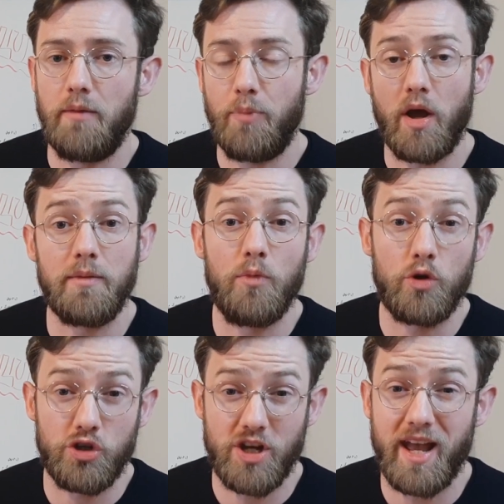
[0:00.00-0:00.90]
buying more
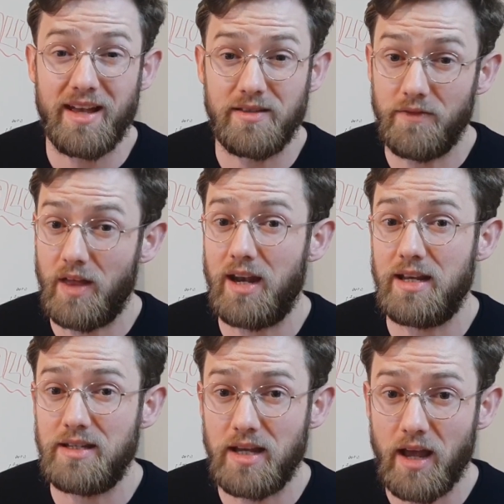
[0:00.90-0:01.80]
shares of that
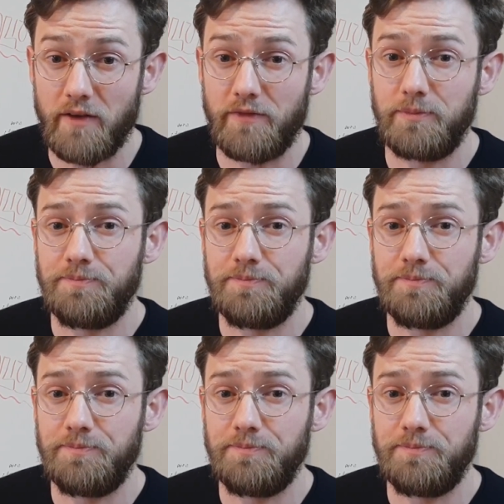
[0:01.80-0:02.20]
ETF,